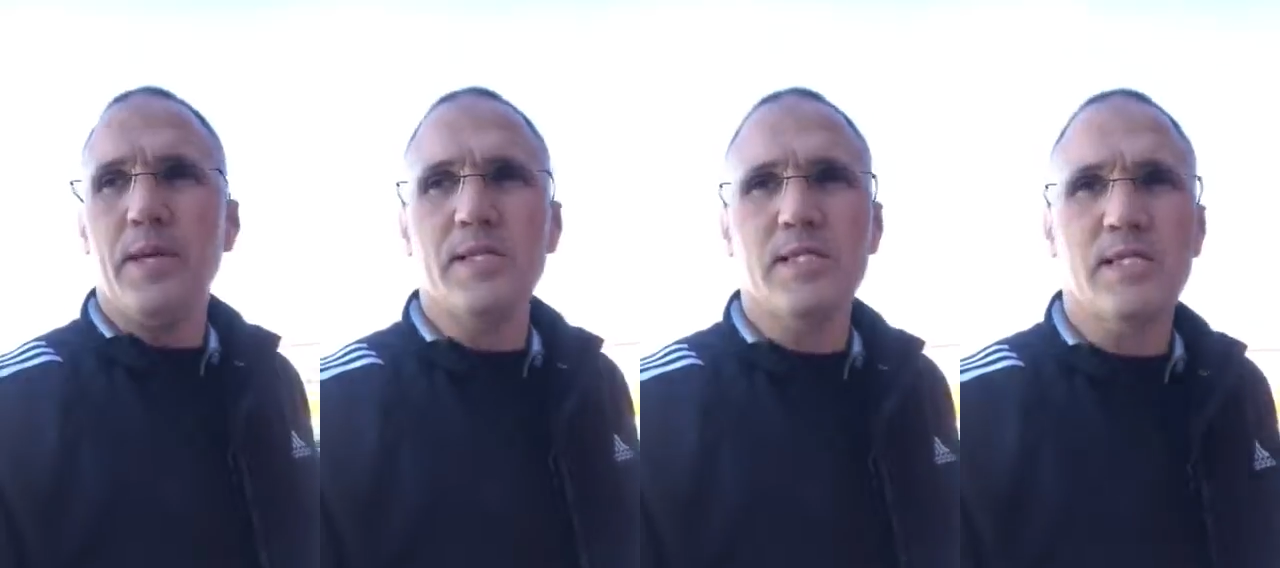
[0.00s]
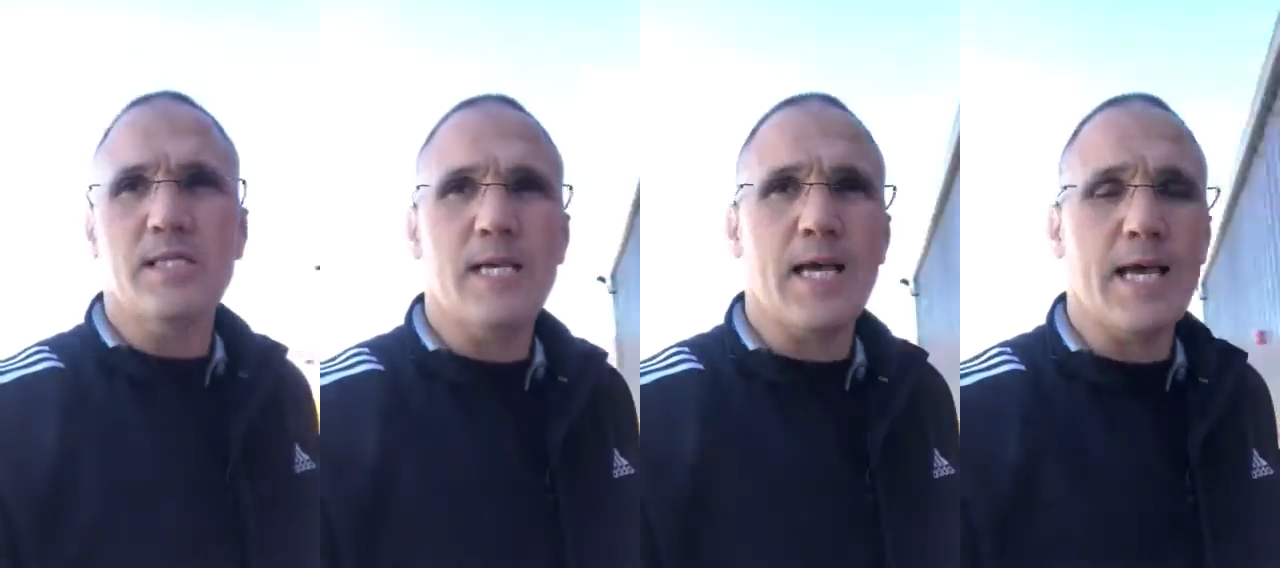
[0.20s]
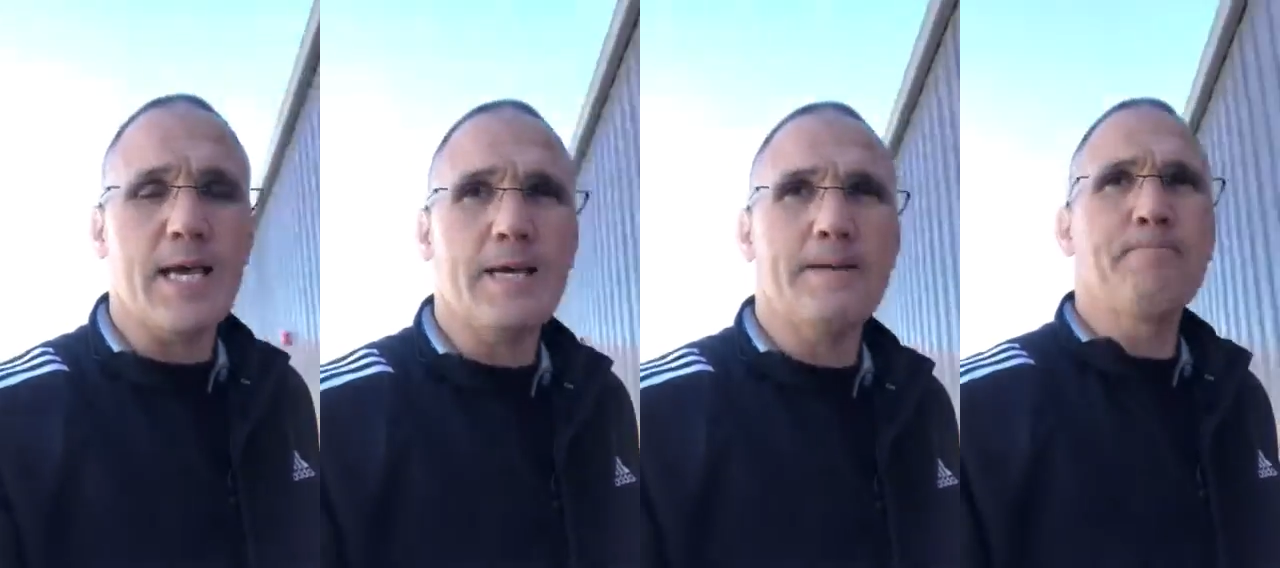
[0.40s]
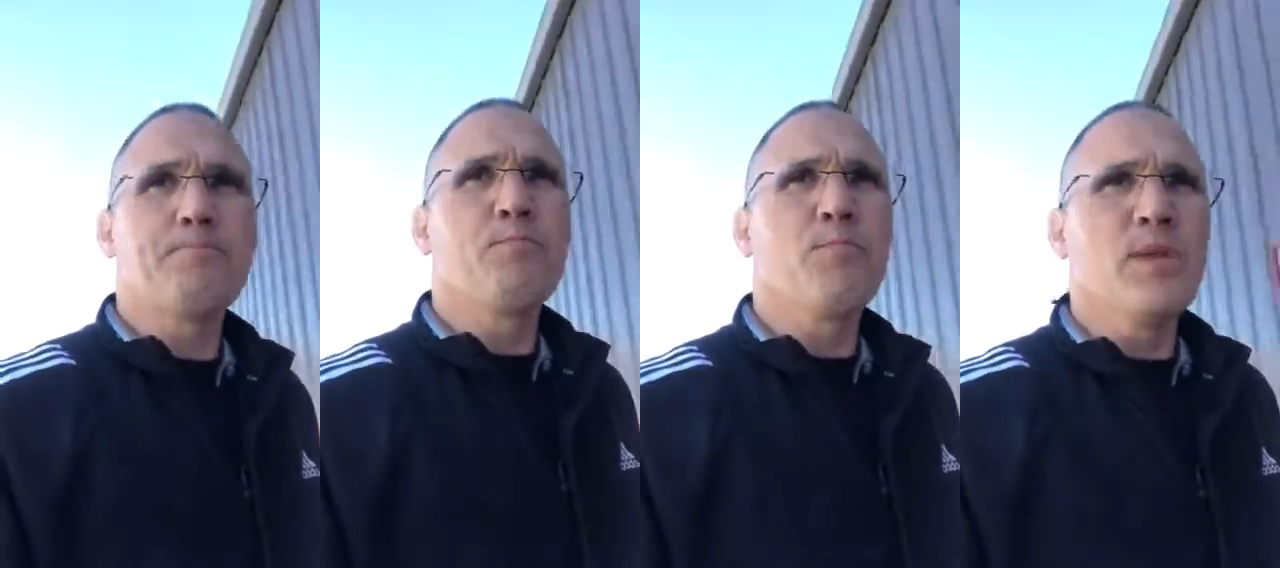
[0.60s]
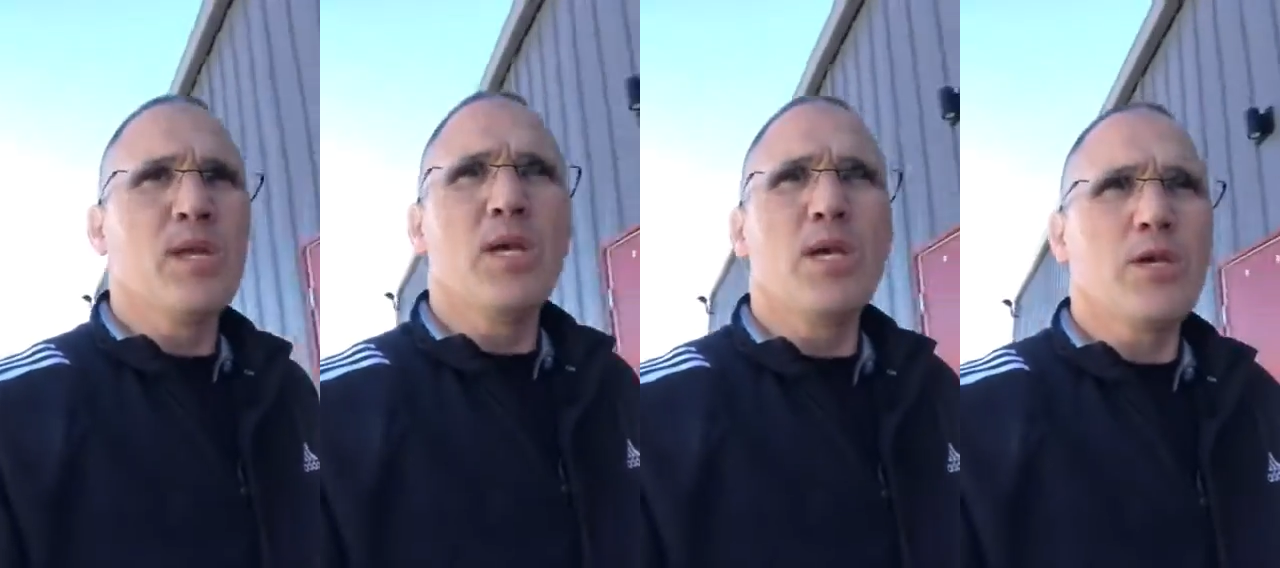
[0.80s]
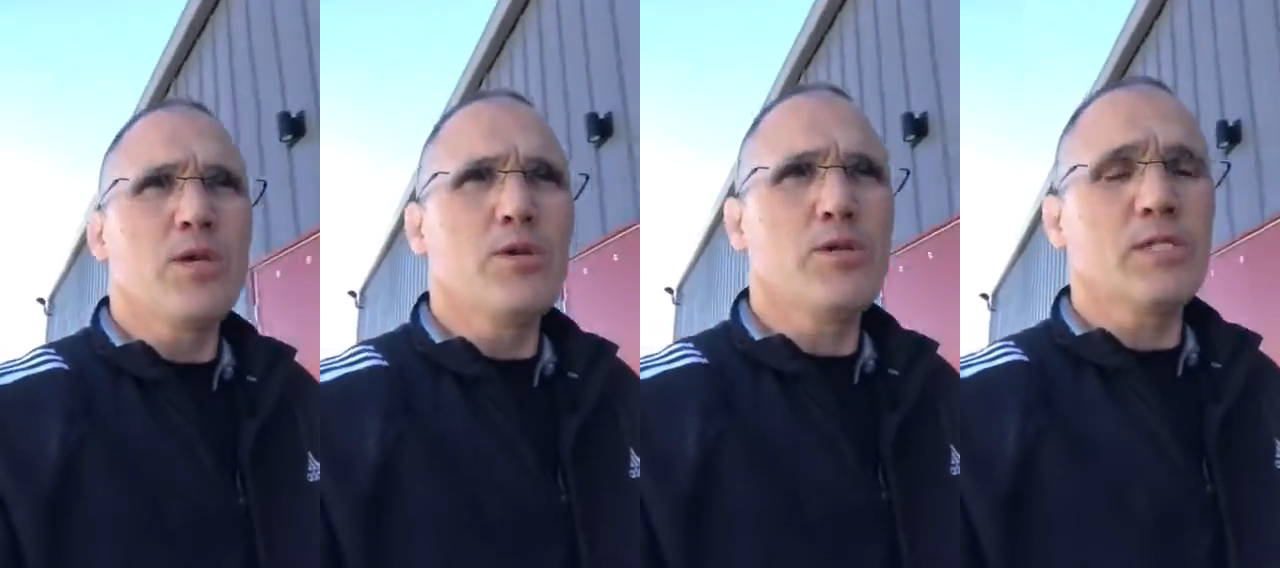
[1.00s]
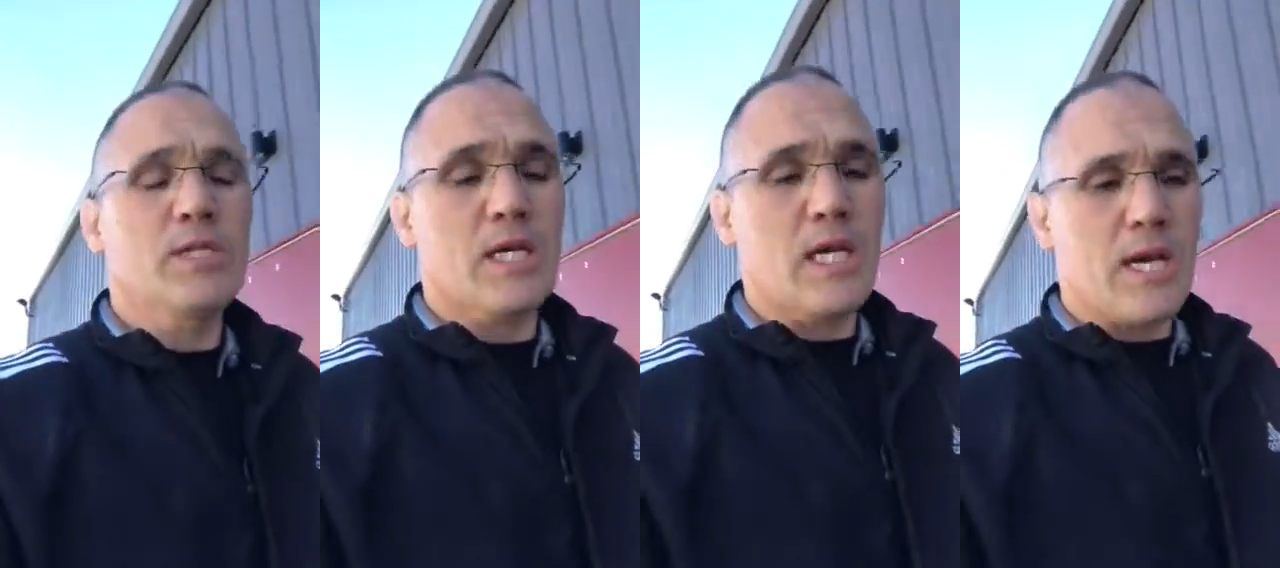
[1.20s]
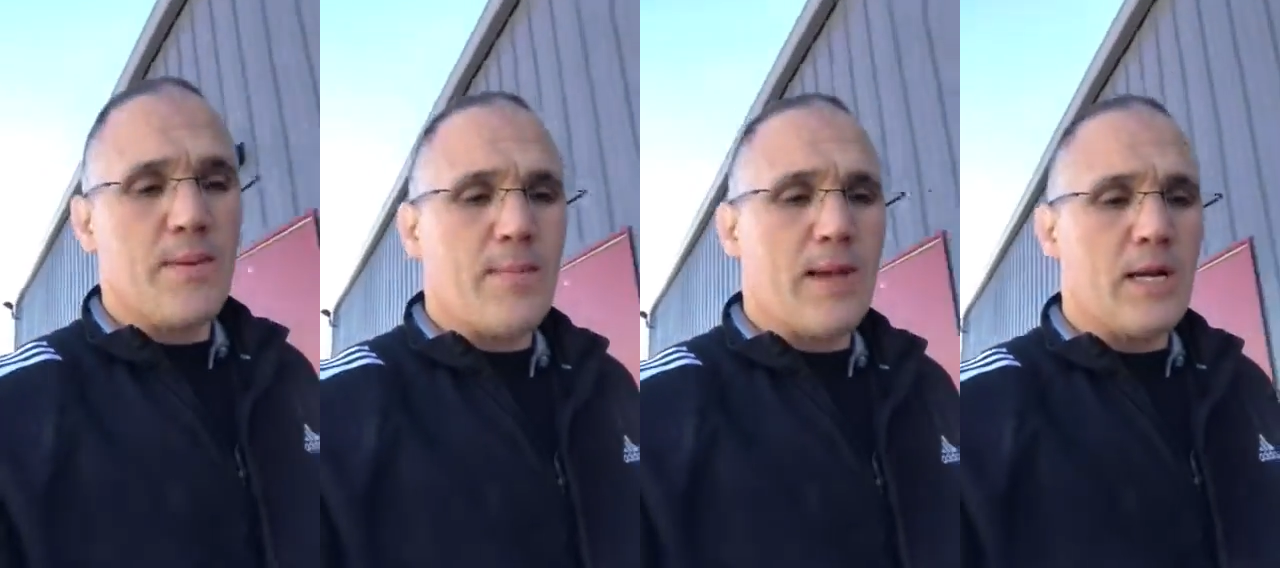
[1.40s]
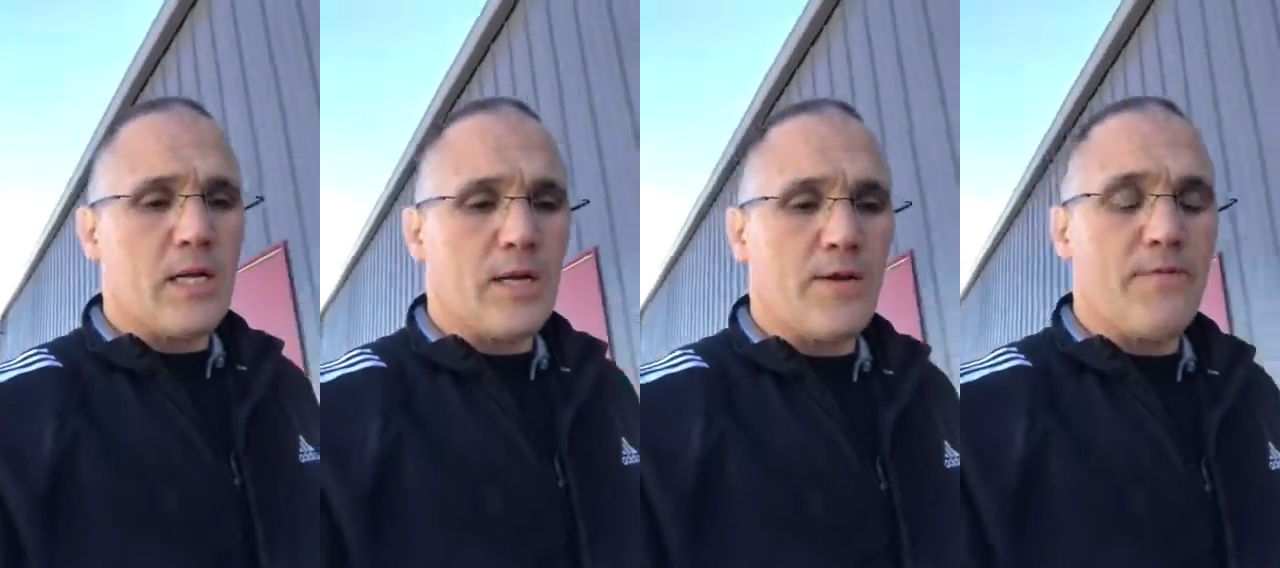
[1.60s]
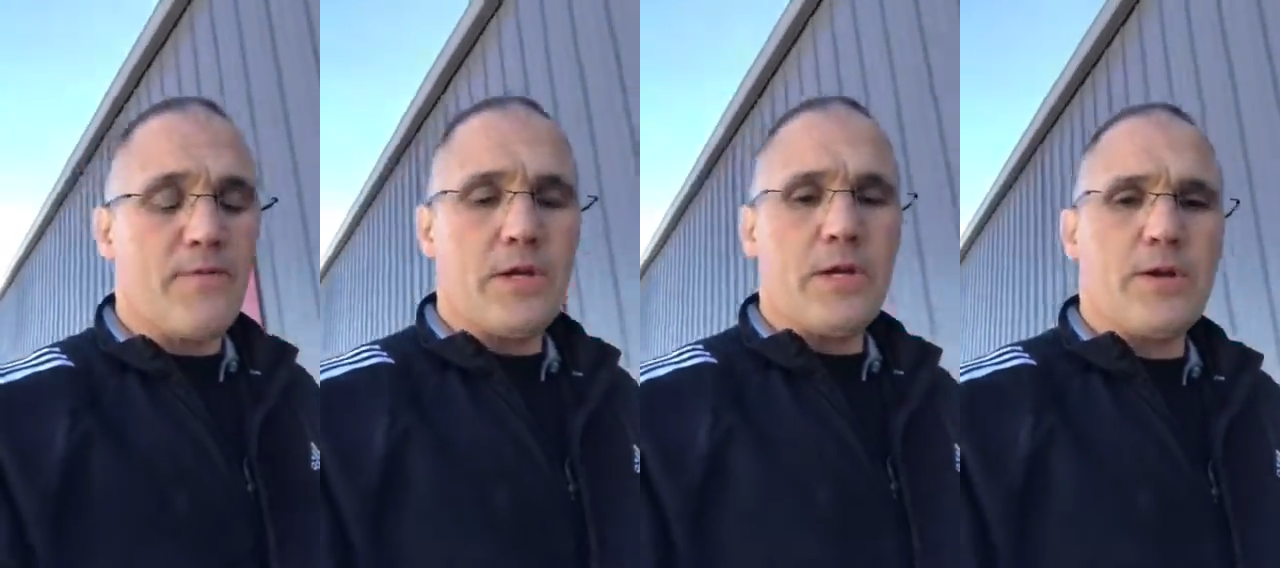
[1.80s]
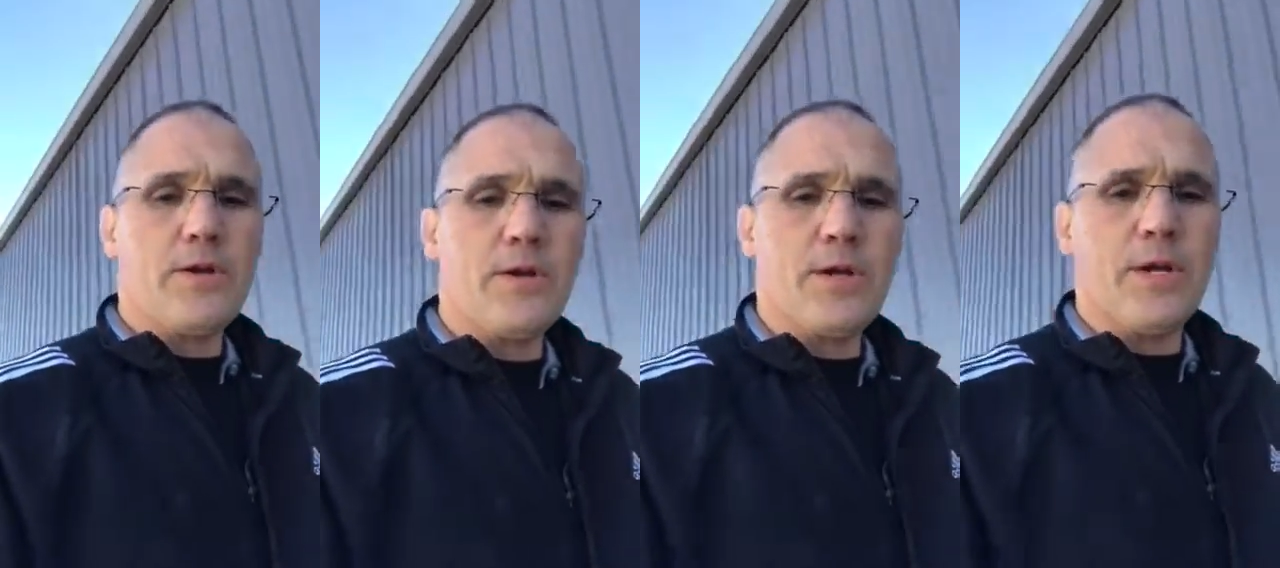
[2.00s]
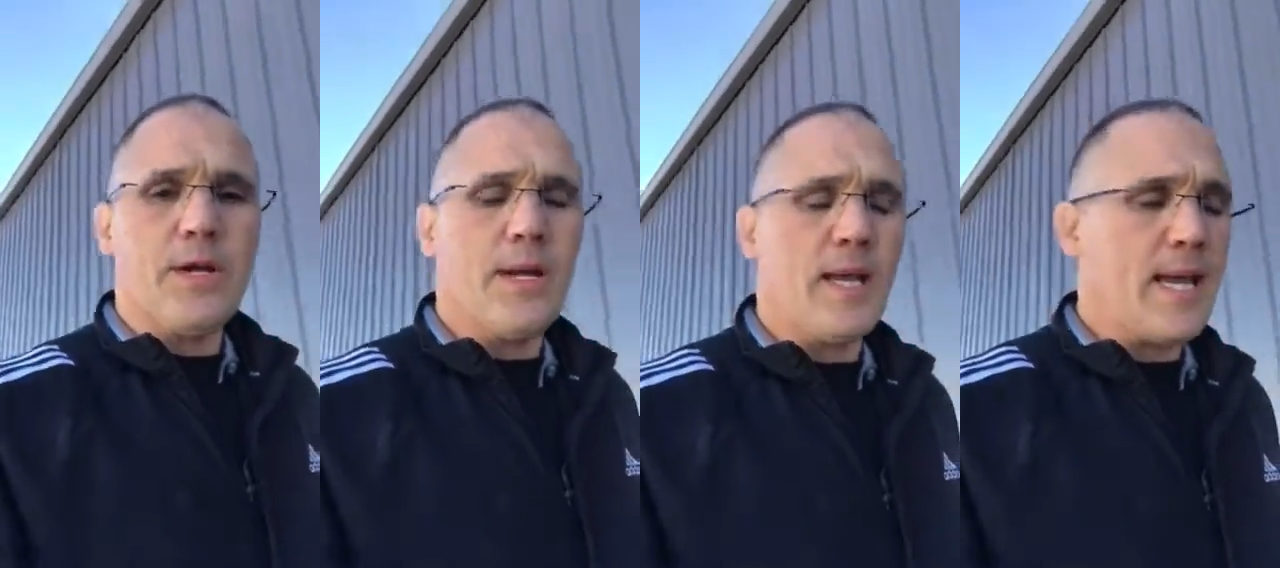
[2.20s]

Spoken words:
Penn State used to come out every year,